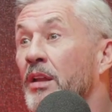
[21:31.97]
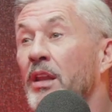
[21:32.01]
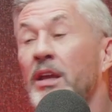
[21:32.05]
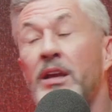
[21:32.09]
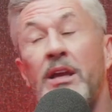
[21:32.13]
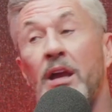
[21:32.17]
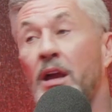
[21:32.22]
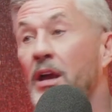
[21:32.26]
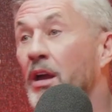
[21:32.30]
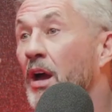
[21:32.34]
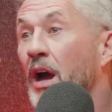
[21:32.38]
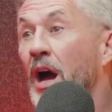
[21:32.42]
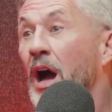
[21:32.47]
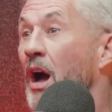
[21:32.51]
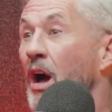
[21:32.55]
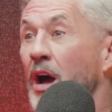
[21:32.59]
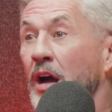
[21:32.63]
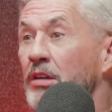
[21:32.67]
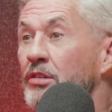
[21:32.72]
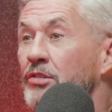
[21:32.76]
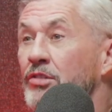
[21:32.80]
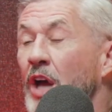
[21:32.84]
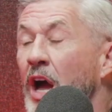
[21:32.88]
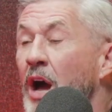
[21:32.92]
Like,
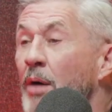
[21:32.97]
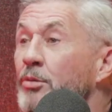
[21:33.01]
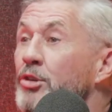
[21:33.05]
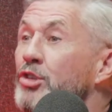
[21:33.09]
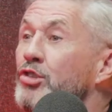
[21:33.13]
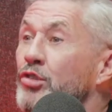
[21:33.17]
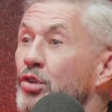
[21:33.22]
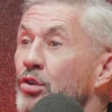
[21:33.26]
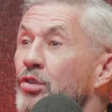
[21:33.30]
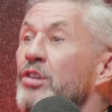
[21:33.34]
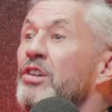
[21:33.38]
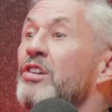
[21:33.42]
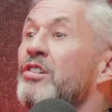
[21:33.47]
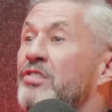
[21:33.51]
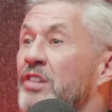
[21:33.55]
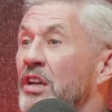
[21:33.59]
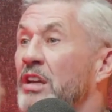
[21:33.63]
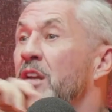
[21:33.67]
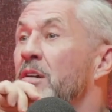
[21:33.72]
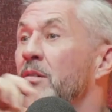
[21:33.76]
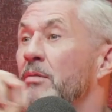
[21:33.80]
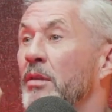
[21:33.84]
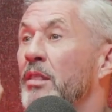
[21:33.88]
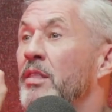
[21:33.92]
I was 2 years
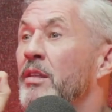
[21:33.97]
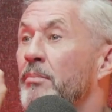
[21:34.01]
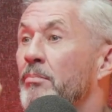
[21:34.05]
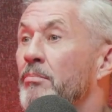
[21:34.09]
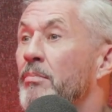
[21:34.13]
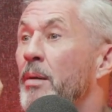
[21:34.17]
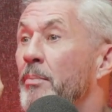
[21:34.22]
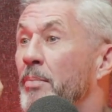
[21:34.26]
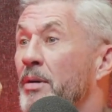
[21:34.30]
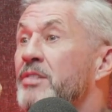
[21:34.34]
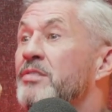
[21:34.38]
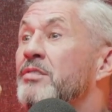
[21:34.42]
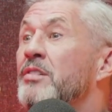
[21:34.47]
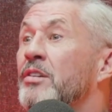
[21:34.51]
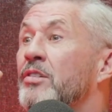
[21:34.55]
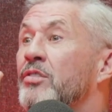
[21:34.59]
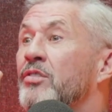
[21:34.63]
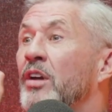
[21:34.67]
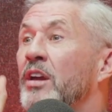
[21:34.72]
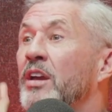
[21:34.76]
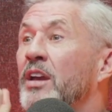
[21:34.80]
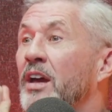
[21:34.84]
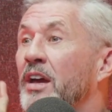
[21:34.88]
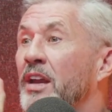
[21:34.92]
into my business,
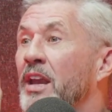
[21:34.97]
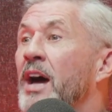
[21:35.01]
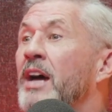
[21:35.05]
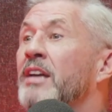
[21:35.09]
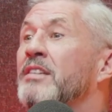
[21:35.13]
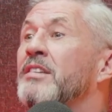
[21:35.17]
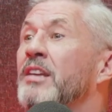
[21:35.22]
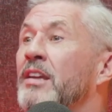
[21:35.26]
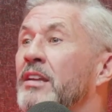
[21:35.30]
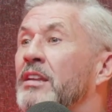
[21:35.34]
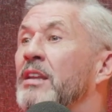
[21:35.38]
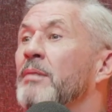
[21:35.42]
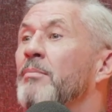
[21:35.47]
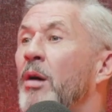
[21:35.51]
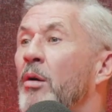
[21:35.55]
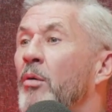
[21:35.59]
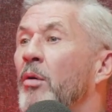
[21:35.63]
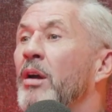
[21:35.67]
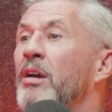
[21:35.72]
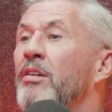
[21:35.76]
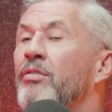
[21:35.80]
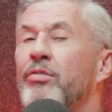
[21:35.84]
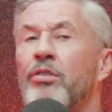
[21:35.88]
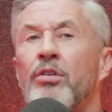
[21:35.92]
right, and I said to my
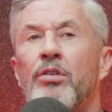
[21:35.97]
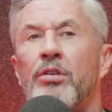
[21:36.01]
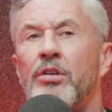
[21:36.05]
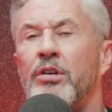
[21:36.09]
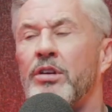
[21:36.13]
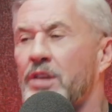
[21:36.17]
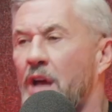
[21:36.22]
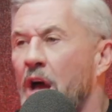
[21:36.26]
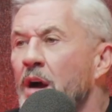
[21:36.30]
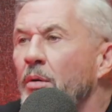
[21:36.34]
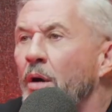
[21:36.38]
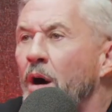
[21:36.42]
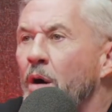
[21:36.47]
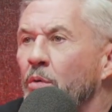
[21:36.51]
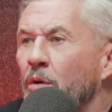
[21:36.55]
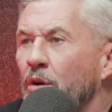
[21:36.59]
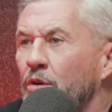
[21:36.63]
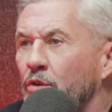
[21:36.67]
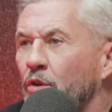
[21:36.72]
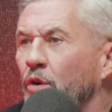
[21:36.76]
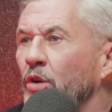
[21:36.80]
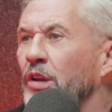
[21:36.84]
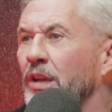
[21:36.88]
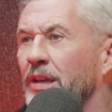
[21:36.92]
wife, look, I
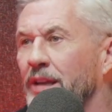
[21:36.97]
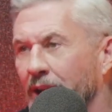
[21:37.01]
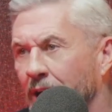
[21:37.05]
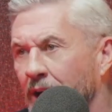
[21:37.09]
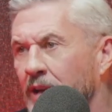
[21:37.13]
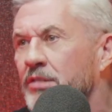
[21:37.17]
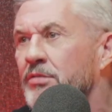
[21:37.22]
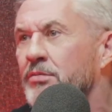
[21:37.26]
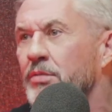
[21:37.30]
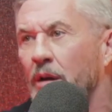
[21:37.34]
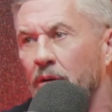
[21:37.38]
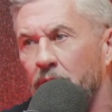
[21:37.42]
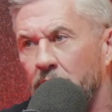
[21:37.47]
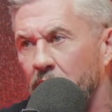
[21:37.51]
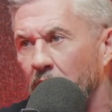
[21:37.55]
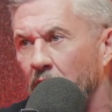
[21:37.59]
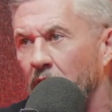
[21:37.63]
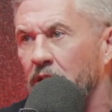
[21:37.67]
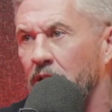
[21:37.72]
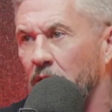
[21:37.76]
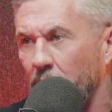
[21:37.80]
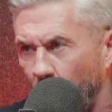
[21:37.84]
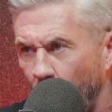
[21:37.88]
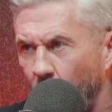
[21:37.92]
worked oil and gas. I
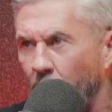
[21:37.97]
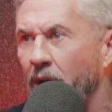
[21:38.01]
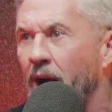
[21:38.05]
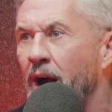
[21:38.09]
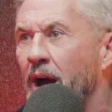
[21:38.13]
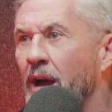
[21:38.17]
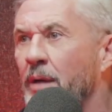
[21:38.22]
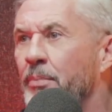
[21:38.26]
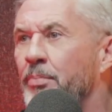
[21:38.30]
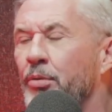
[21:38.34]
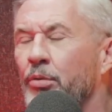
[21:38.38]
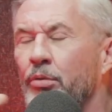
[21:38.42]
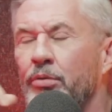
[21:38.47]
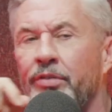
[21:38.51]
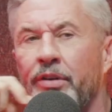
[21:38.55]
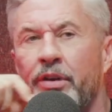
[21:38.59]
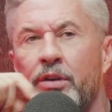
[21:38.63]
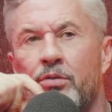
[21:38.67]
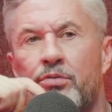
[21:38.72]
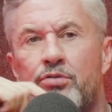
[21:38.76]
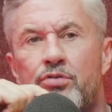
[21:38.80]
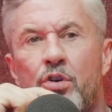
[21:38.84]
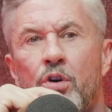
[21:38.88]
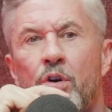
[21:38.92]
had quite a
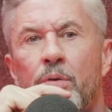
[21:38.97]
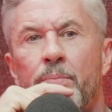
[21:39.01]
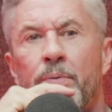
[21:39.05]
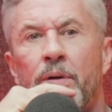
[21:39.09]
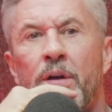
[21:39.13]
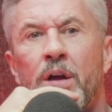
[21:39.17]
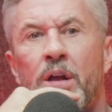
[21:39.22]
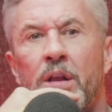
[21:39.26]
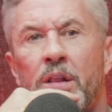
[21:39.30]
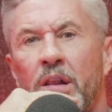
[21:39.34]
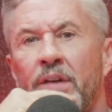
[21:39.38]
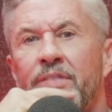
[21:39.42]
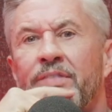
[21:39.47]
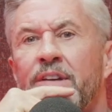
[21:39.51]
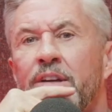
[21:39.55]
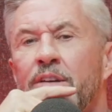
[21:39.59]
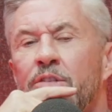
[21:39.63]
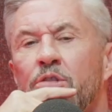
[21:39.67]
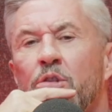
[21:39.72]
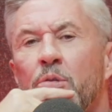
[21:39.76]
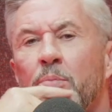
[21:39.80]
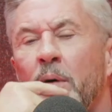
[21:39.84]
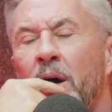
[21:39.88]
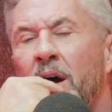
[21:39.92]
high-profile job living
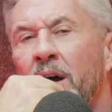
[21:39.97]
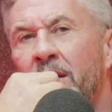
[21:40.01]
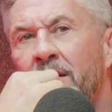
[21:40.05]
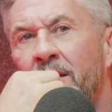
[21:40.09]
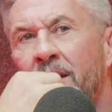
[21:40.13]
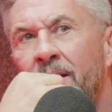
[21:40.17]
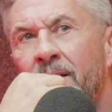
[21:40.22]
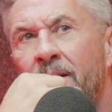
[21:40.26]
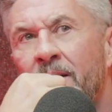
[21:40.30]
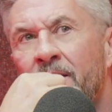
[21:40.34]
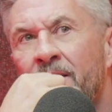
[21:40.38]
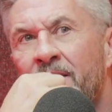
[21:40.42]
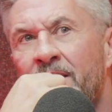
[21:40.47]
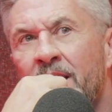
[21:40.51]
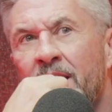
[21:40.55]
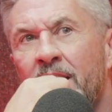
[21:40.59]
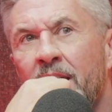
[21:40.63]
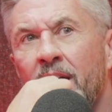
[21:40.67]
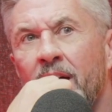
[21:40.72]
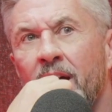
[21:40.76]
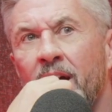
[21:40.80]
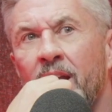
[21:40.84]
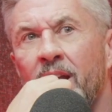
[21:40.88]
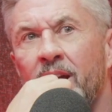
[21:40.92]
in Dubai.
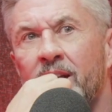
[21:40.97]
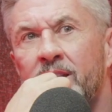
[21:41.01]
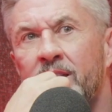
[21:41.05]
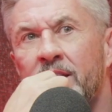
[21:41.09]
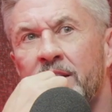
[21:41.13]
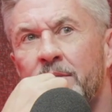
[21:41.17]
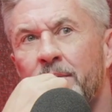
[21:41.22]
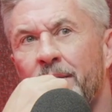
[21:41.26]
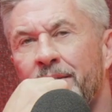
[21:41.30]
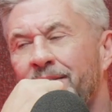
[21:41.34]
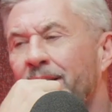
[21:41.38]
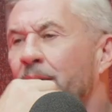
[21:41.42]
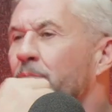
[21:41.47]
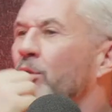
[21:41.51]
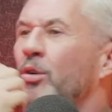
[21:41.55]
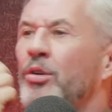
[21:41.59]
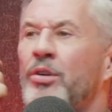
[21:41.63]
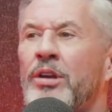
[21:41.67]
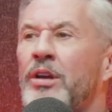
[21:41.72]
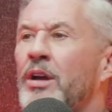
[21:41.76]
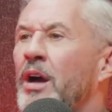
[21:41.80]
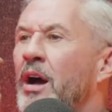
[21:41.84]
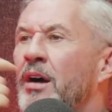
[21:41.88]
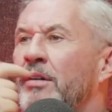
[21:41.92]
And I said to my
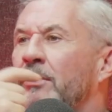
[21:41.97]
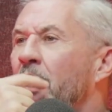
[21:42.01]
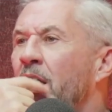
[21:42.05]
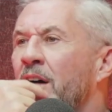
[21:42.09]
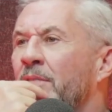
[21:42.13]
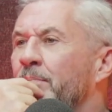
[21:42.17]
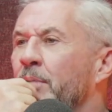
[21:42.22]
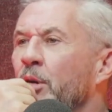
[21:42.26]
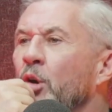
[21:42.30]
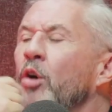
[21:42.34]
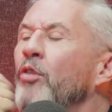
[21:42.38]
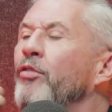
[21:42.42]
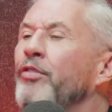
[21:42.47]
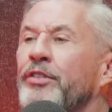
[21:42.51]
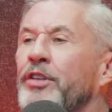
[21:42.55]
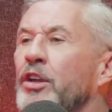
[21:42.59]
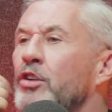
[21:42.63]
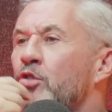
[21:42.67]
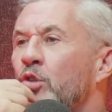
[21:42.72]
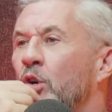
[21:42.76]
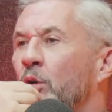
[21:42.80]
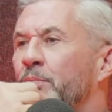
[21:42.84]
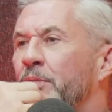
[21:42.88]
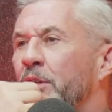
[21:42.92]
wife, I've been offered a
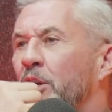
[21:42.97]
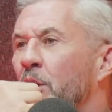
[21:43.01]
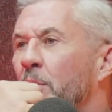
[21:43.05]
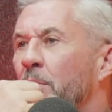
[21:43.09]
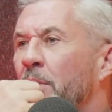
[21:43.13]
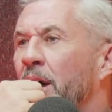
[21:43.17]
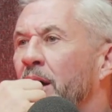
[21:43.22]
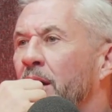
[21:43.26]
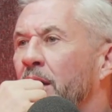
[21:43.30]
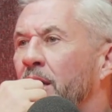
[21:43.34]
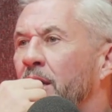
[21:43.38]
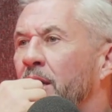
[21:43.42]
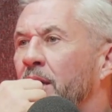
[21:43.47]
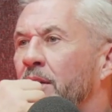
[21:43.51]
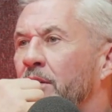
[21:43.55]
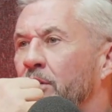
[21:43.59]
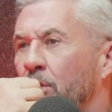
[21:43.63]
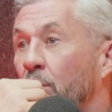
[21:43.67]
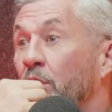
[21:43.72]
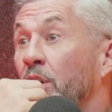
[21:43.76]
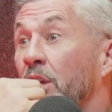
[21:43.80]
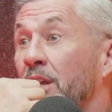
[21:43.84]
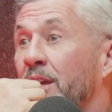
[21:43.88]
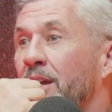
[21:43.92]
job to go back to
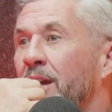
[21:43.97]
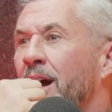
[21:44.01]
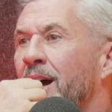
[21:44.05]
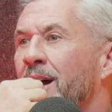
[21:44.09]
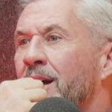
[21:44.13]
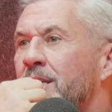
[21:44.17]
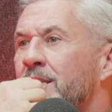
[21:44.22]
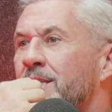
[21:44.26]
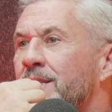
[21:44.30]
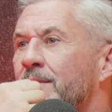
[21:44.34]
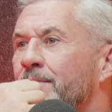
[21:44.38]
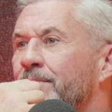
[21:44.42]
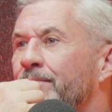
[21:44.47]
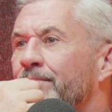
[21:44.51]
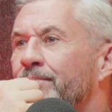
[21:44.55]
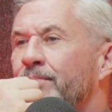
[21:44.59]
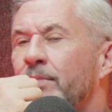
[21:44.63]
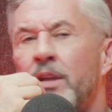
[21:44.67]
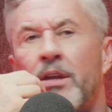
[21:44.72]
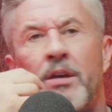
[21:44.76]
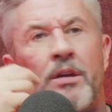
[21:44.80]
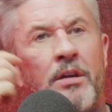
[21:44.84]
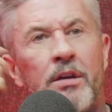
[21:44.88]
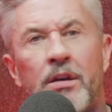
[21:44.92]
oil and gas.
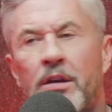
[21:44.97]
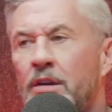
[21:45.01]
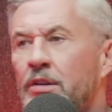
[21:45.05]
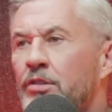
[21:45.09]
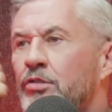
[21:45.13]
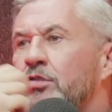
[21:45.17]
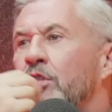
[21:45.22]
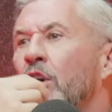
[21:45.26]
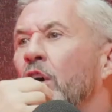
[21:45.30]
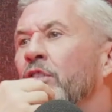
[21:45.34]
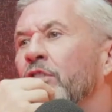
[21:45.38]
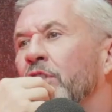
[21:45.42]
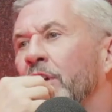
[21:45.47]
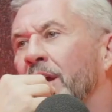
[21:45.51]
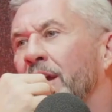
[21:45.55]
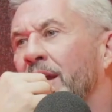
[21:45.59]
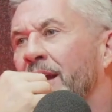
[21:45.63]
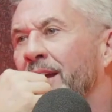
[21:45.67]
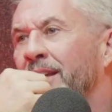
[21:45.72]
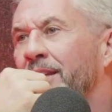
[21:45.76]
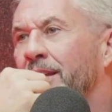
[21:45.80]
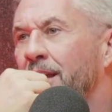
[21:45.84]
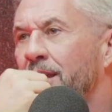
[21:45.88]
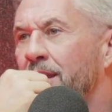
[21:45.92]
It's 200
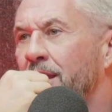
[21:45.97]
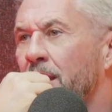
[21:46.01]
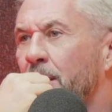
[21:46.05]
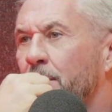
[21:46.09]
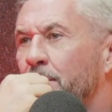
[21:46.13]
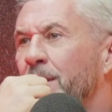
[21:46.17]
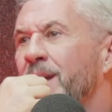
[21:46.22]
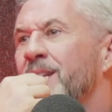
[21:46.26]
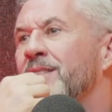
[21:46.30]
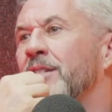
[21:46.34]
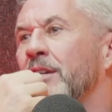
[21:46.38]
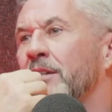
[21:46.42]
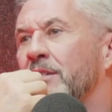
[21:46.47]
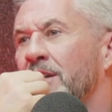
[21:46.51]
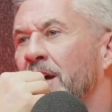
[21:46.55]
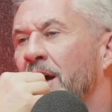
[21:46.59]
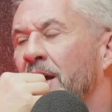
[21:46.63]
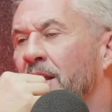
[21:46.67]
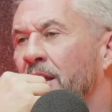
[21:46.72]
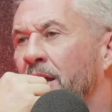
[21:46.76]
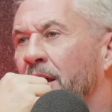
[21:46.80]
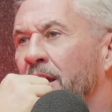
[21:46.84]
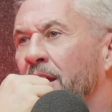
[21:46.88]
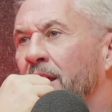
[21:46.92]
grand a year, basic
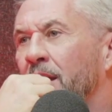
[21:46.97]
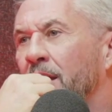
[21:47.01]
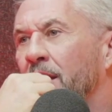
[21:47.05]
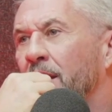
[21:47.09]
salary.